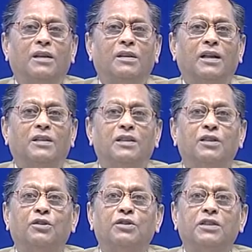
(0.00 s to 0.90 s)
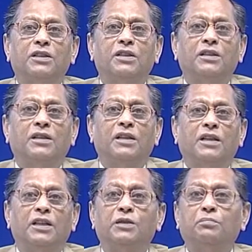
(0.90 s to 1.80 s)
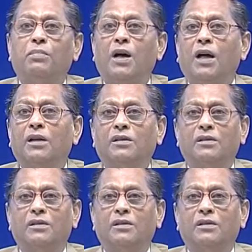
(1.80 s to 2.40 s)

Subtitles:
that he or she is part